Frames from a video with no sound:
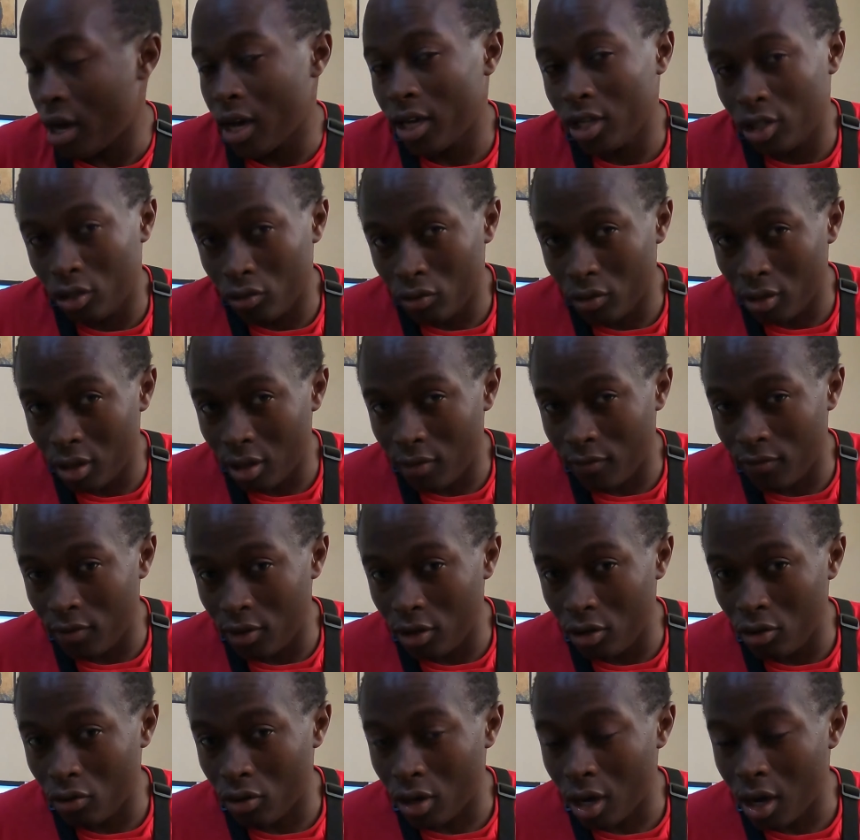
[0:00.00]
I showed the
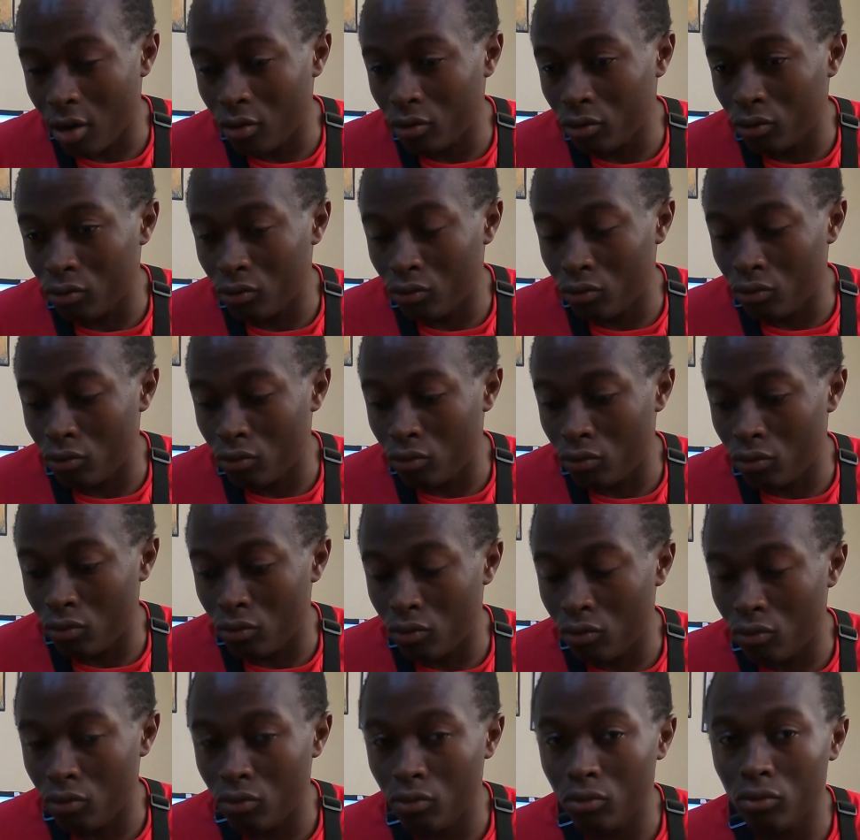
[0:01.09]
video on how
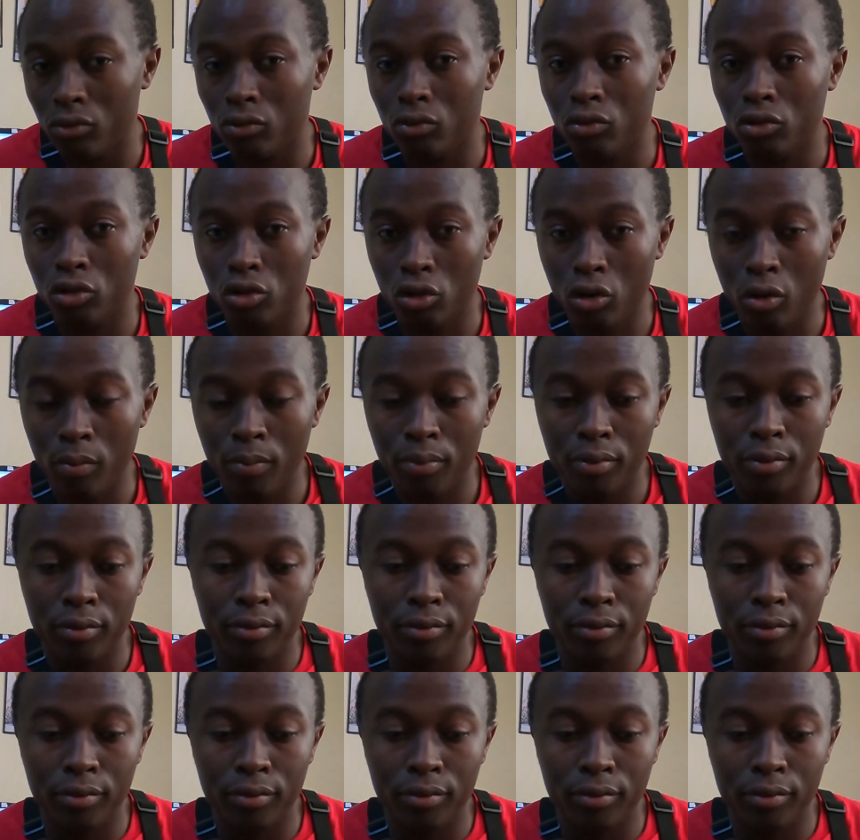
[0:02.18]
to shop.